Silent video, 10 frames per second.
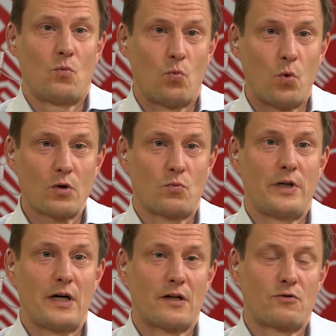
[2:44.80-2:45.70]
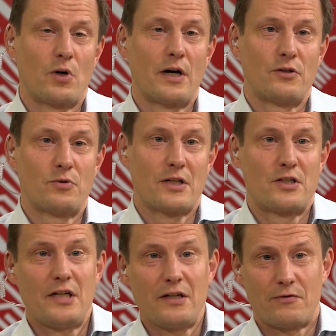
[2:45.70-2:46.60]
what we are trying to
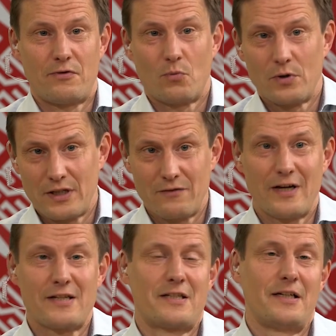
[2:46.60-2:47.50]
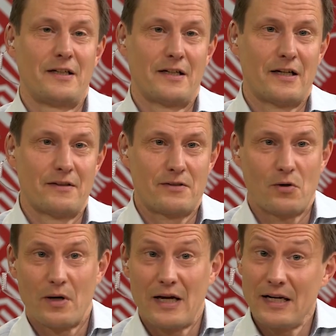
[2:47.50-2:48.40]
achieve with investing, and
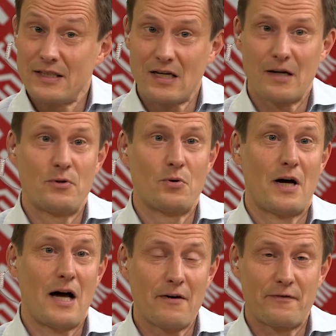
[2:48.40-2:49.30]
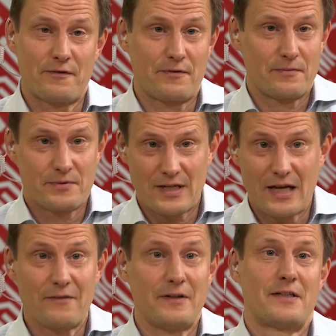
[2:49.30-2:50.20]
so anytime you have
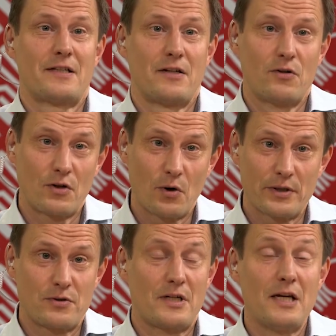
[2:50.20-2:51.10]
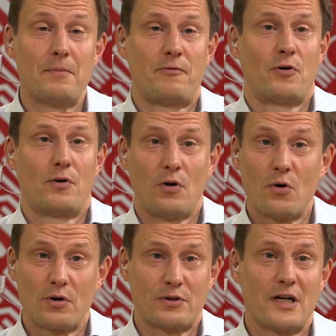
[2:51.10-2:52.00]
savings that you're going to keep for a
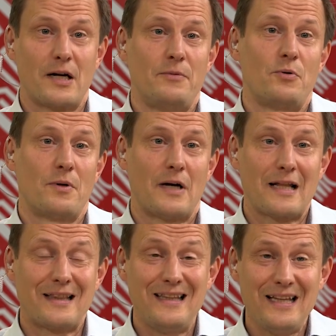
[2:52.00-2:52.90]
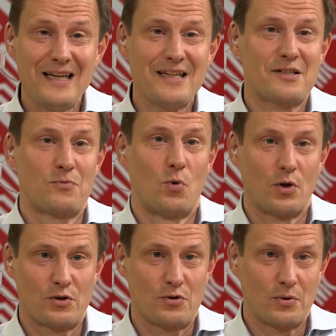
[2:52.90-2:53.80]
longer time, you at least
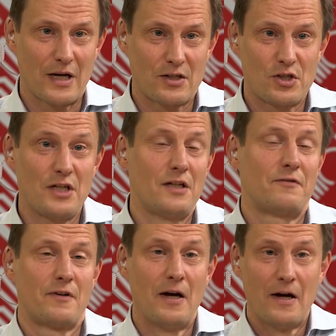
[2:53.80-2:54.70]
want to achieve